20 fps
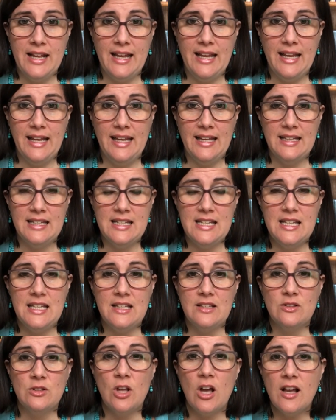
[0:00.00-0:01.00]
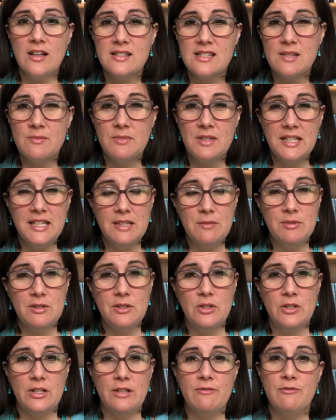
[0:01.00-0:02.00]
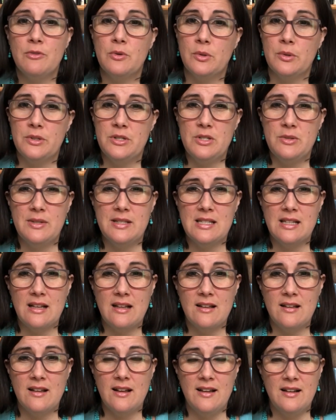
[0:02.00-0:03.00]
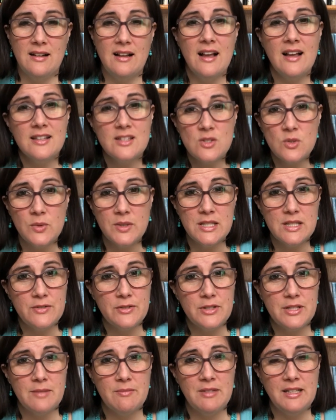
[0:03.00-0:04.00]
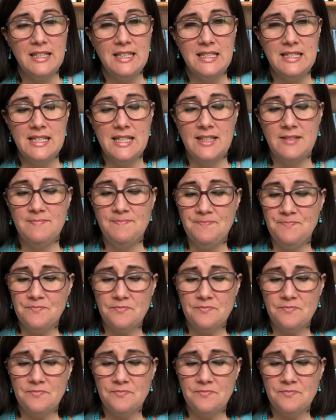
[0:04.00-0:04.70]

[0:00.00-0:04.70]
and he lost something he'd been looking forward to as a, a consequence for something he'd done.